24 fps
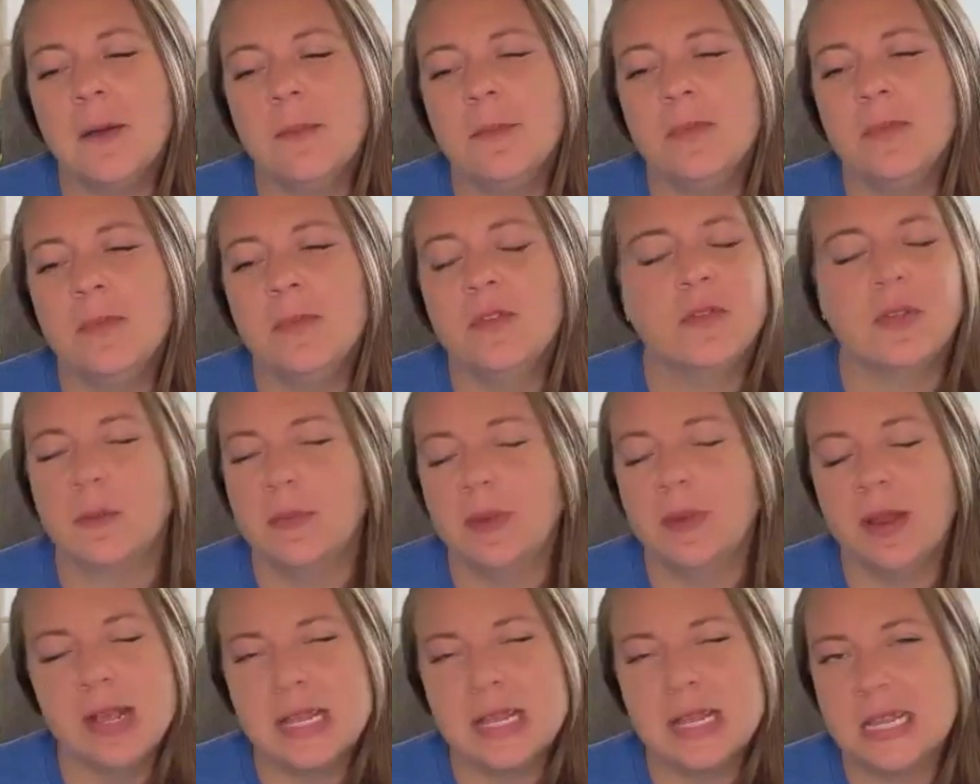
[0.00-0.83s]
So some
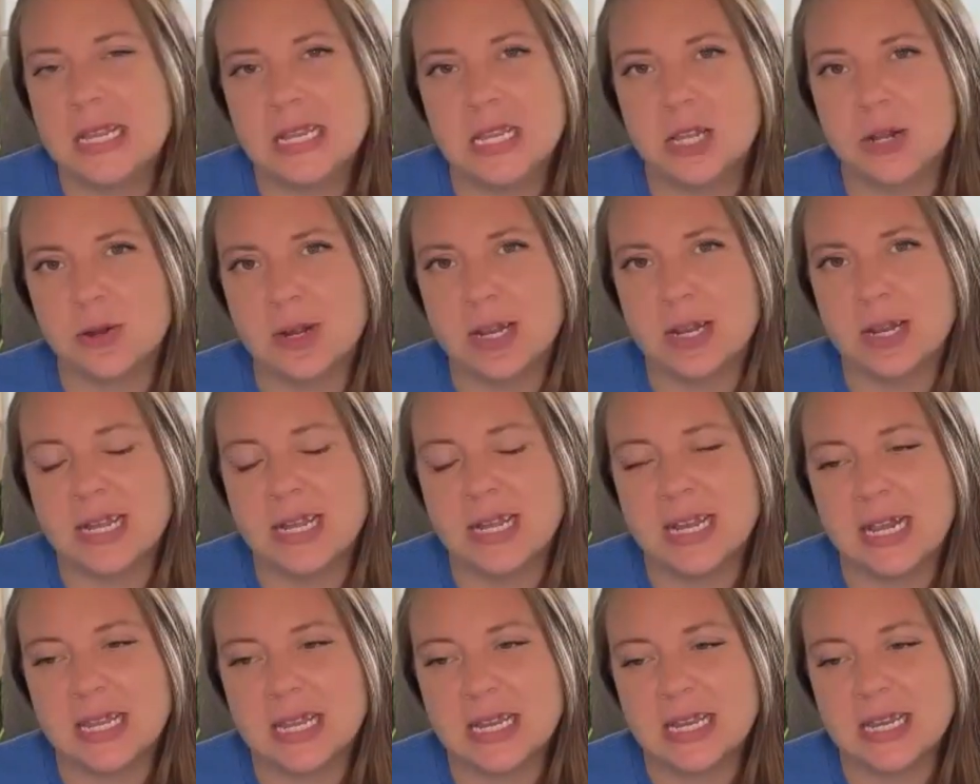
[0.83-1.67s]
days he certainly
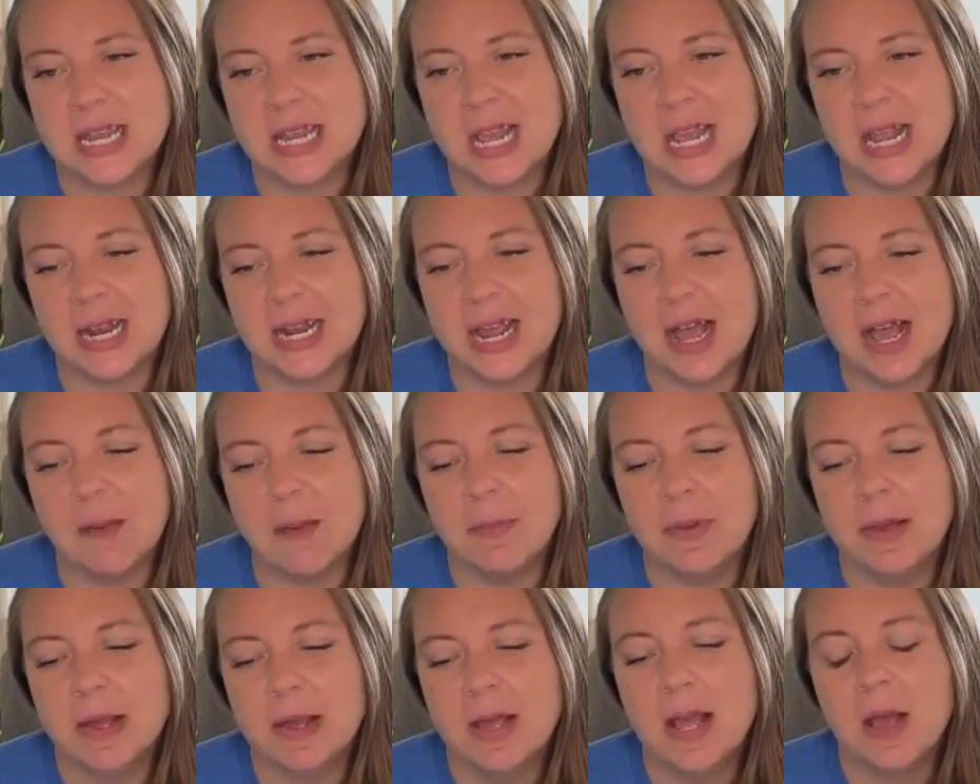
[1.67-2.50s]
doesn't take a nap,
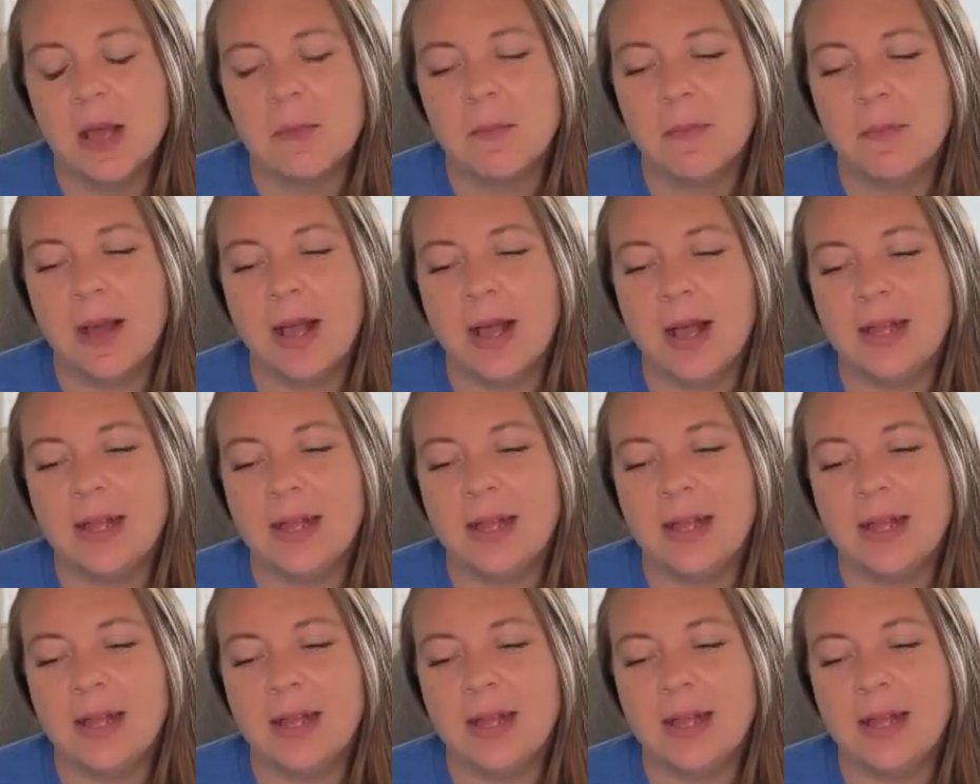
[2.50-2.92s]
but